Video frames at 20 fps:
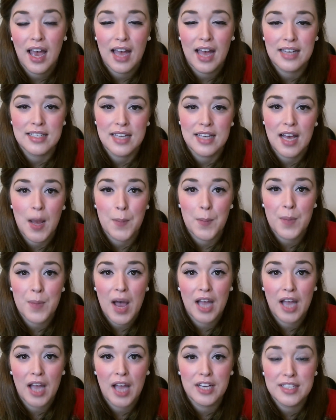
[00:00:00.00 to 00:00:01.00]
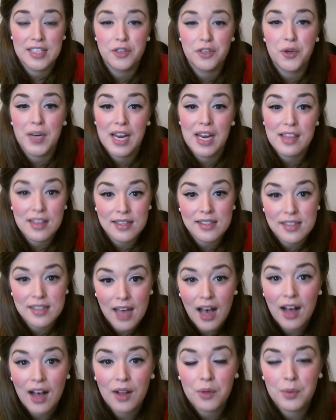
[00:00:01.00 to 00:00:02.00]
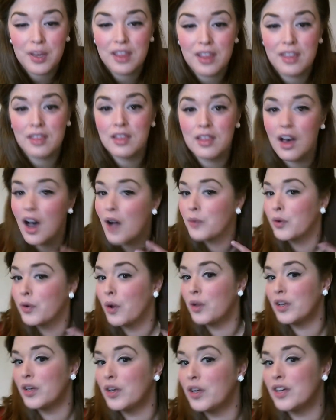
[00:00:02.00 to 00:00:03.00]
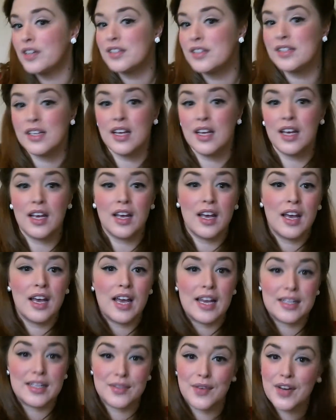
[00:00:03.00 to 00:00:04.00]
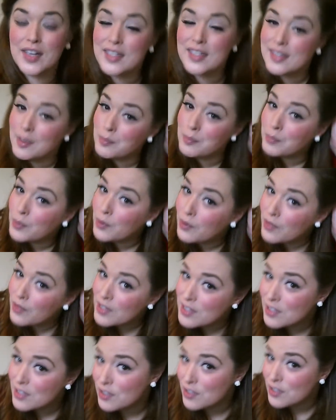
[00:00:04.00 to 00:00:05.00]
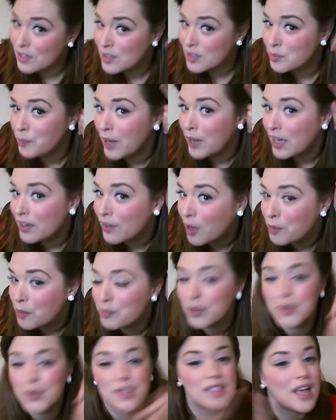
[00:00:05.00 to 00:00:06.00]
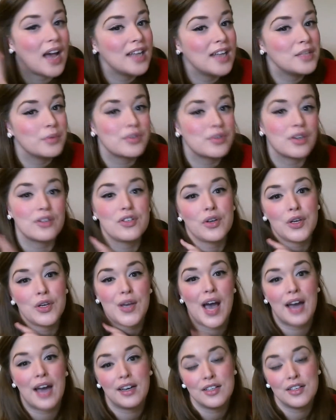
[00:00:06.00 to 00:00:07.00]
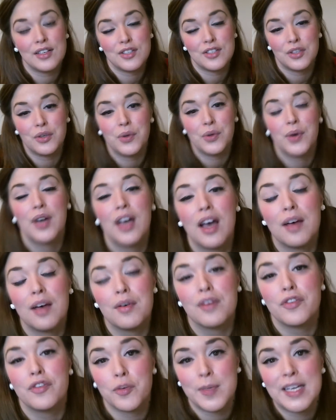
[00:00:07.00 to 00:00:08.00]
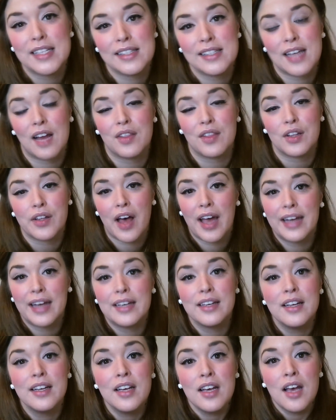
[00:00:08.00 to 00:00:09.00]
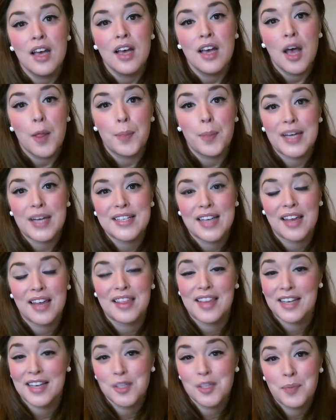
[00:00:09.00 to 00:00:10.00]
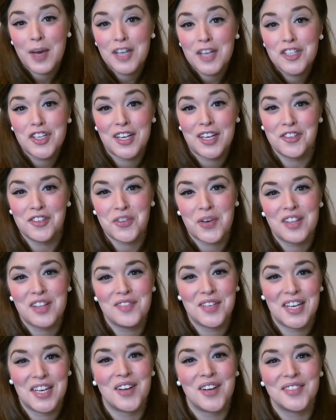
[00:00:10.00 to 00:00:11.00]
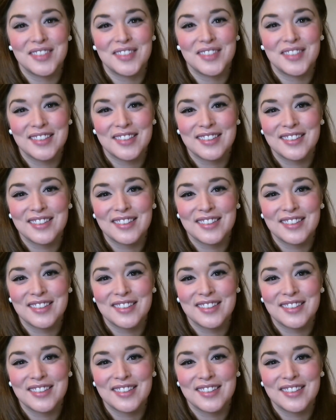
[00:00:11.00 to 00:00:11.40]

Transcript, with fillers: And um, I did create this style with the hot rollers. It's very simple. This is just pinned on both sides, which I'll show you how to do uh, a few minutes down the line. But uh, thanks so much and enjoy the video.